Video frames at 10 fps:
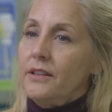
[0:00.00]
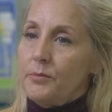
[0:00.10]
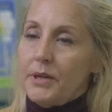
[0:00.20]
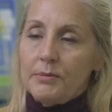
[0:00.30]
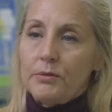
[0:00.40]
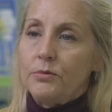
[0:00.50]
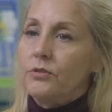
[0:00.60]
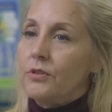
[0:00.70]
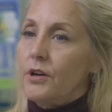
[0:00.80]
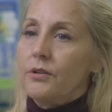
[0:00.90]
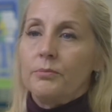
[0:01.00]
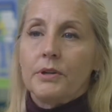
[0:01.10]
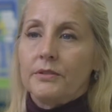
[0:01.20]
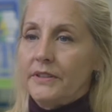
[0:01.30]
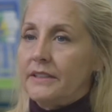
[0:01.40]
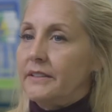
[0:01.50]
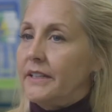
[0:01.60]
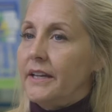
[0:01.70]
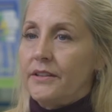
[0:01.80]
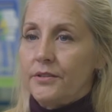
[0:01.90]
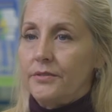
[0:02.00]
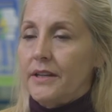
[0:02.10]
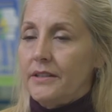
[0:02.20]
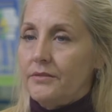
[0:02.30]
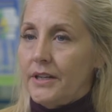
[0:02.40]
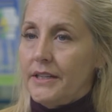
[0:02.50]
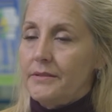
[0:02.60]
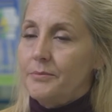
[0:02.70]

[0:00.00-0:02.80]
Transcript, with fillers: the baby will grow perfectly at the right rate.